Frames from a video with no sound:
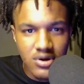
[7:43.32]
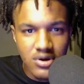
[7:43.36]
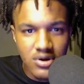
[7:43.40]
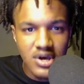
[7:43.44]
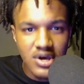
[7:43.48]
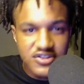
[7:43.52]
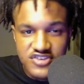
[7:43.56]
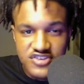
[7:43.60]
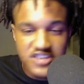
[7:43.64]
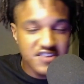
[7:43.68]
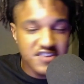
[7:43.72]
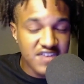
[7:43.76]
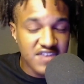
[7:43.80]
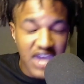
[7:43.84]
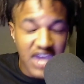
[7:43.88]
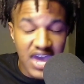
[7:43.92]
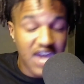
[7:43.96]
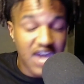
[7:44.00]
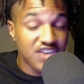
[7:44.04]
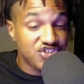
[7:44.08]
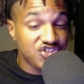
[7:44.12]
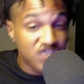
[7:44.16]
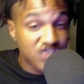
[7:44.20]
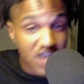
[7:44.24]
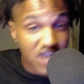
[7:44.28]
just
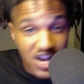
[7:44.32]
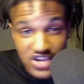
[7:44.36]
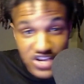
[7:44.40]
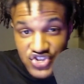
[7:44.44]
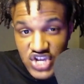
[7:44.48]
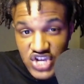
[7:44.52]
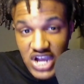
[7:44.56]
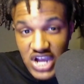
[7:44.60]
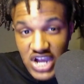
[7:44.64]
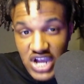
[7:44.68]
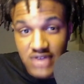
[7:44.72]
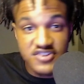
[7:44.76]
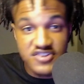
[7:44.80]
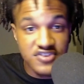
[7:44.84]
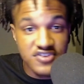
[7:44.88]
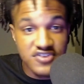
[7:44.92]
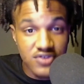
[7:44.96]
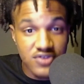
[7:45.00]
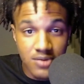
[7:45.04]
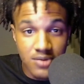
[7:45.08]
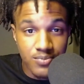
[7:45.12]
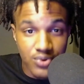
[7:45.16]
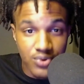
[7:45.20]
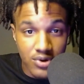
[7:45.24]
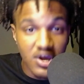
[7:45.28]
has Josh Allen's
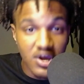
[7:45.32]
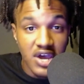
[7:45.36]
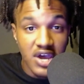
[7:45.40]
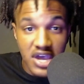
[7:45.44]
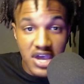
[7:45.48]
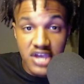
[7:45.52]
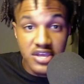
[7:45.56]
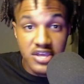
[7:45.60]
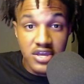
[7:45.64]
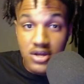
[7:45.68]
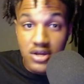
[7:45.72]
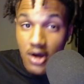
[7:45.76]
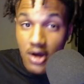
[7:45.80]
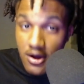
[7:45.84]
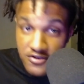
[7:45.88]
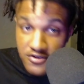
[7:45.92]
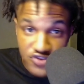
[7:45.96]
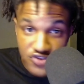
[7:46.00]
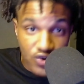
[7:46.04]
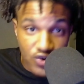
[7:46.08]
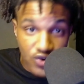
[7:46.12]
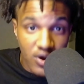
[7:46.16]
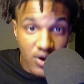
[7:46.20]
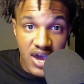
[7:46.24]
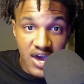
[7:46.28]
number, and he also
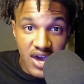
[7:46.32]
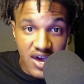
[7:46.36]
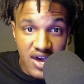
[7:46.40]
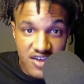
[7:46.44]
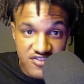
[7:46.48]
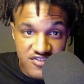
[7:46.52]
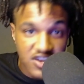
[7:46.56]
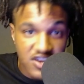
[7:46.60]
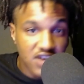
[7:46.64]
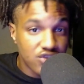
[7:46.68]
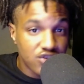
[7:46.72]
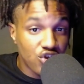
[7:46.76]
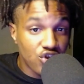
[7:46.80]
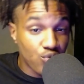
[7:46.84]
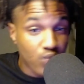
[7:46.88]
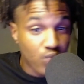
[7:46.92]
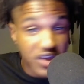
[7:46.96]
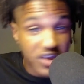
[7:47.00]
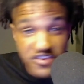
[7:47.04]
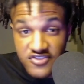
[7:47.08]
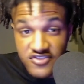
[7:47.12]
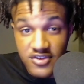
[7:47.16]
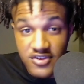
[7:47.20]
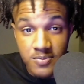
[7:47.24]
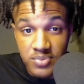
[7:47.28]
has the
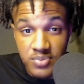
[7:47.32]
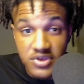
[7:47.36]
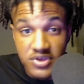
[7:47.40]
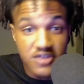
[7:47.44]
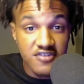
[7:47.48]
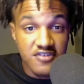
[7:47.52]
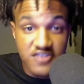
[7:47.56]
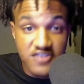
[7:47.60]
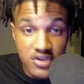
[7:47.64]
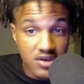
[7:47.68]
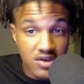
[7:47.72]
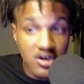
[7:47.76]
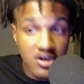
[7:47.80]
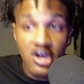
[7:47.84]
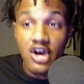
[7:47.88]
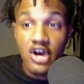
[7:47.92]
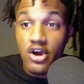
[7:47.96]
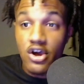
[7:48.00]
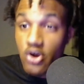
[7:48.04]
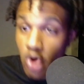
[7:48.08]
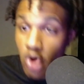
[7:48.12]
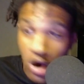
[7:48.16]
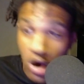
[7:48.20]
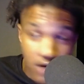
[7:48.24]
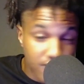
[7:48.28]
recipe to
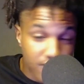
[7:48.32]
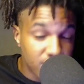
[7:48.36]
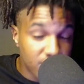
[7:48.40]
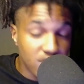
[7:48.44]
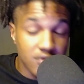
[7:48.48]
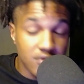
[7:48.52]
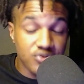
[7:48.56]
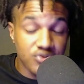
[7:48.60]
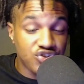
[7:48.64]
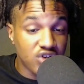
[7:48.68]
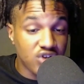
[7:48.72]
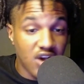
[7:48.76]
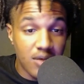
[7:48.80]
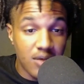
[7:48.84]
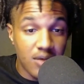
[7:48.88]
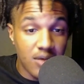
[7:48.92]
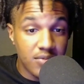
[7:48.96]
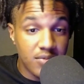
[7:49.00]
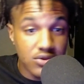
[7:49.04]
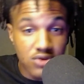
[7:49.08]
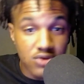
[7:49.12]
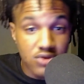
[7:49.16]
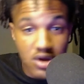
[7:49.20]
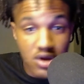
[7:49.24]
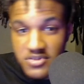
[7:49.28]
carving up Sean
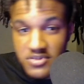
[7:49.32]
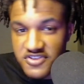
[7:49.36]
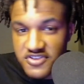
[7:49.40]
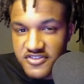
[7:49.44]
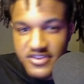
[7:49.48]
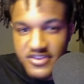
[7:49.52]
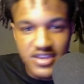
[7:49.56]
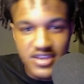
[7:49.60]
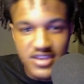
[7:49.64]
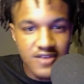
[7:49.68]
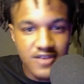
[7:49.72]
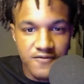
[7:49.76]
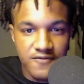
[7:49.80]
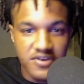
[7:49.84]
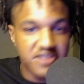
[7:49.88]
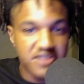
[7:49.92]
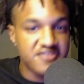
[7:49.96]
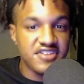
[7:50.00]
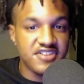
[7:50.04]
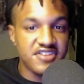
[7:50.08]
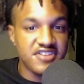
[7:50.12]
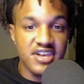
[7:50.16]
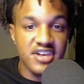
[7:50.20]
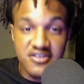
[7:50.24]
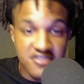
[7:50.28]
McDermott's defense.
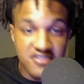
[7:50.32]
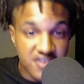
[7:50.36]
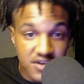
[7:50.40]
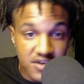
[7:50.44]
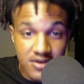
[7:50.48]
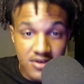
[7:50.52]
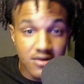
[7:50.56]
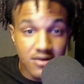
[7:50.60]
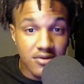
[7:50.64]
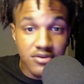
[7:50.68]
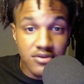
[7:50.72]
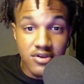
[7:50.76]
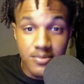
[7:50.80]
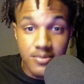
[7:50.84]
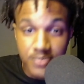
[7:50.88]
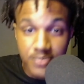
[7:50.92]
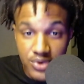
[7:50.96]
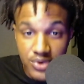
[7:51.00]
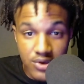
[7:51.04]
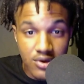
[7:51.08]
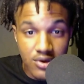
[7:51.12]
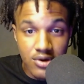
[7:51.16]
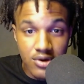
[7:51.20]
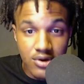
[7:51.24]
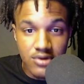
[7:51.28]
Until the
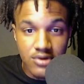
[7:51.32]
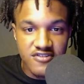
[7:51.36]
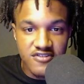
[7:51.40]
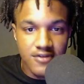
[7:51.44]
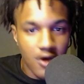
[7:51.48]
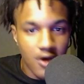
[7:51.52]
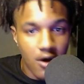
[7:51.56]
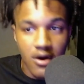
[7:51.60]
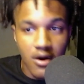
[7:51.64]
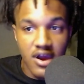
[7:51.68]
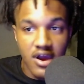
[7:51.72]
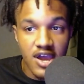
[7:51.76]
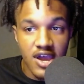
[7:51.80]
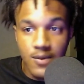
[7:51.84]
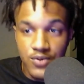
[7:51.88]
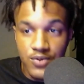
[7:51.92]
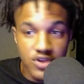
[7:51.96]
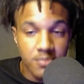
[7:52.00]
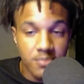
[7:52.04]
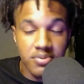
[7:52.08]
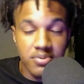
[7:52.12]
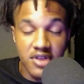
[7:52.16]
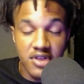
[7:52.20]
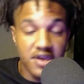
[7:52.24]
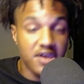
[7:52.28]
Bills are able to
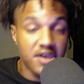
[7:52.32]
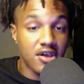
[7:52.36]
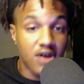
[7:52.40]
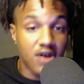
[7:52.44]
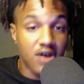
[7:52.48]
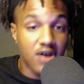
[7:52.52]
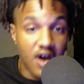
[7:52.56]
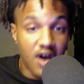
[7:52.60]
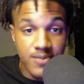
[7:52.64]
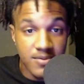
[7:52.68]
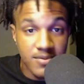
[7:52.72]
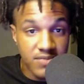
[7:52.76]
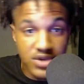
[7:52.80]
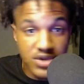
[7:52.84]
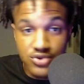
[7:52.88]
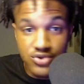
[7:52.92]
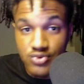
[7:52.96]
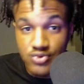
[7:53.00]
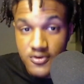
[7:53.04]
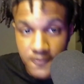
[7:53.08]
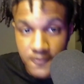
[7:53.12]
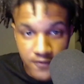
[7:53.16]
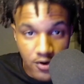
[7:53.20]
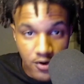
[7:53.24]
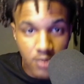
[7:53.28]
play complementary
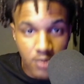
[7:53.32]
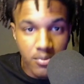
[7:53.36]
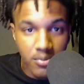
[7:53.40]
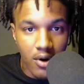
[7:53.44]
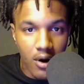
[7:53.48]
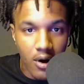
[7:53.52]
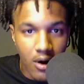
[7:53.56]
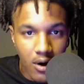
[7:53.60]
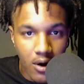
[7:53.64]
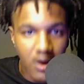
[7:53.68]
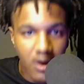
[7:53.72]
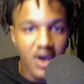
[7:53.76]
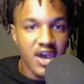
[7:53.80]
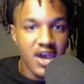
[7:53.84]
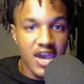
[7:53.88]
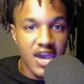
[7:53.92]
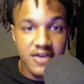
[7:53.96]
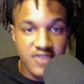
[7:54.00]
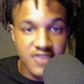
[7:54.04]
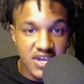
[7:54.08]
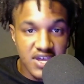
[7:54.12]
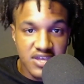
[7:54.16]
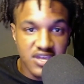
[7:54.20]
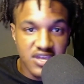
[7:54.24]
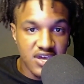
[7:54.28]
football and
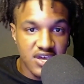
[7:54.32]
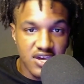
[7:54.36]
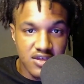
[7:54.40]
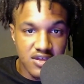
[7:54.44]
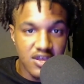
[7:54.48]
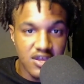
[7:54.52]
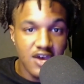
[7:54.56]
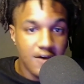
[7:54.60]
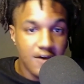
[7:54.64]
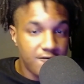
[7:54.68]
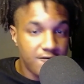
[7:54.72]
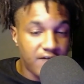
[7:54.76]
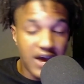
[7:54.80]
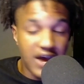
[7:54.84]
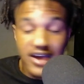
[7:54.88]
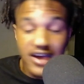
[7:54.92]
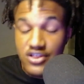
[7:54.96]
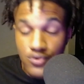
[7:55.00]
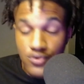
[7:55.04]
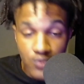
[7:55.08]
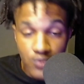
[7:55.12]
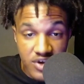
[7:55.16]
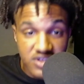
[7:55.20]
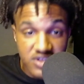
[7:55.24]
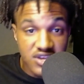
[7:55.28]
they can find a
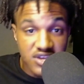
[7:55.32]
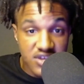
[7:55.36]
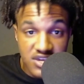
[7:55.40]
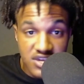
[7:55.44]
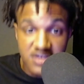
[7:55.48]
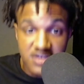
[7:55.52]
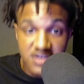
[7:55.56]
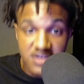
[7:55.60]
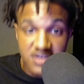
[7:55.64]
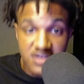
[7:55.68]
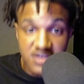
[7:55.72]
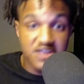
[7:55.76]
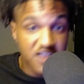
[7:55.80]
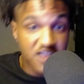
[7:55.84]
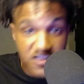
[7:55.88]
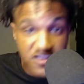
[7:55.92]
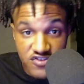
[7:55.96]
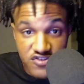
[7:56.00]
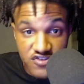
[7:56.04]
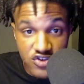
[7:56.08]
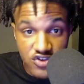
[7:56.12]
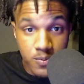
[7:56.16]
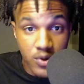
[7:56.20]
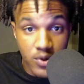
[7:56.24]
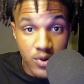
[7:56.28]
way to get
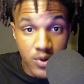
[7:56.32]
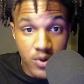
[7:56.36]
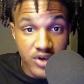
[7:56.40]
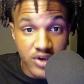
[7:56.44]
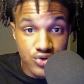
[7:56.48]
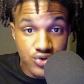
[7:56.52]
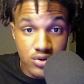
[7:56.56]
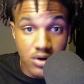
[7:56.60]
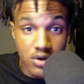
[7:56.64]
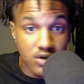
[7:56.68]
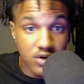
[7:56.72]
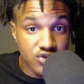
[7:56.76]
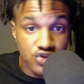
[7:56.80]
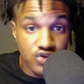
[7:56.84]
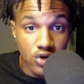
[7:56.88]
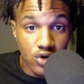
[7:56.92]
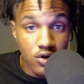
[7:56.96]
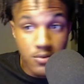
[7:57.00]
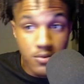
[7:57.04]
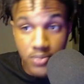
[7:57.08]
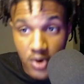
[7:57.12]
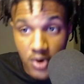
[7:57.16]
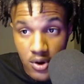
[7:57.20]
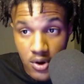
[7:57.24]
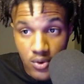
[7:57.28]
consistent pressure on Joe
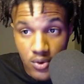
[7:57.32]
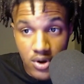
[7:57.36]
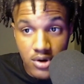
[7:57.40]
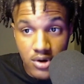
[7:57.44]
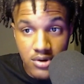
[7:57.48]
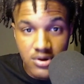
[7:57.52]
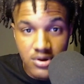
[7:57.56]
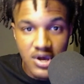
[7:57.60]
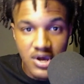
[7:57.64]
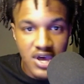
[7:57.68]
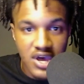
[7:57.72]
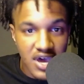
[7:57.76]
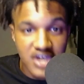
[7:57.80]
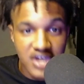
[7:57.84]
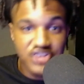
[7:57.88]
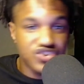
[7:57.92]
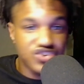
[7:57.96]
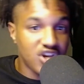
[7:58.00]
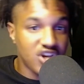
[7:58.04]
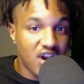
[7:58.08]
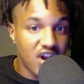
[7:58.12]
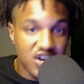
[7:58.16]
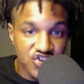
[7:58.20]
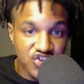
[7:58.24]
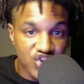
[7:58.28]
Burrow, and
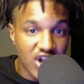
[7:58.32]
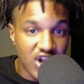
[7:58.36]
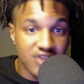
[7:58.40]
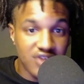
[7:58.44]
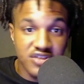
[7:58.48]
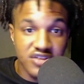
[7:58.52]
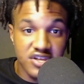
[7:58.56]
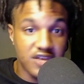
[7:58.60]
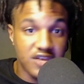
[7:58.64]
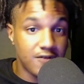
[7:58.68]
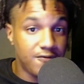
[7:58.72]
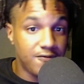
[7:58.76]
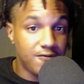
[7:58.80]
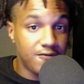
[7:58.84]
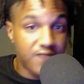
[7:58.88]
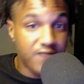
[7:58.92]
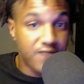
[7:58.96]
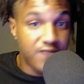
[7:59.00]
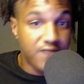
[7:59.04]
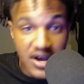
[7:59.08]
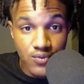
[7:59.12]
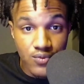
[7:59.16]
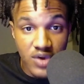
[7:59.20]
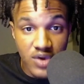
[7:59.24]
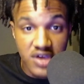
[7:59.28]
Josh Allen can find a
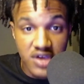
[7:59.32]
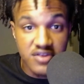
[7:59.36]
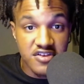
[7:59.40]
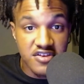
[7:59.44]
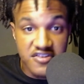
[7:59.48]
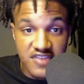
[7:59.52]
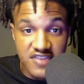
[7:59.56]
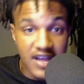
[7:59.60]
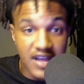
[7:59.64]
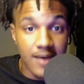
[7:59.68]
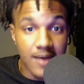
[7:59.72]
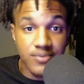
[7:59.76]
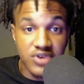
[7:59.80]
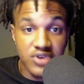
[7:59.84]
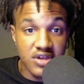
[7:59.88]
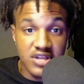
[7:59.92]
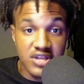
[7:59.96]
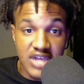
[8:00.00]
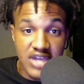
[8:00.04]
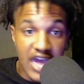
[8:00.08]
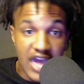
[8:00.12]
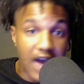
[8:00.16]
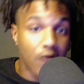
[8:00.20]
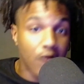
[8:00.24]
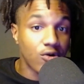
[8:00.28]
way to stop getting
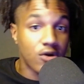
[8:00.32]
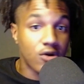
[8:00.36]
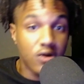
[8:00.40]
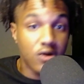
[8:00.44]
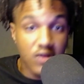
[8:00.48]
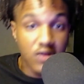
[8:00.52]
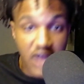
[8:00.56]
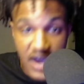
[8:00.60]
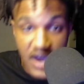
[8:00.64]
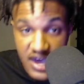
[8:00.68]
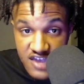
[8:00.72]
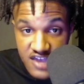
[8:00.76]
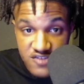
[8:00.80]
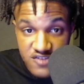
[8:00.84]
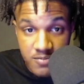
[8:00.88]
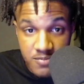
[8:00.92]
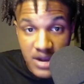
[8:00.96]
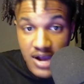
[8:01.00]
outclassed by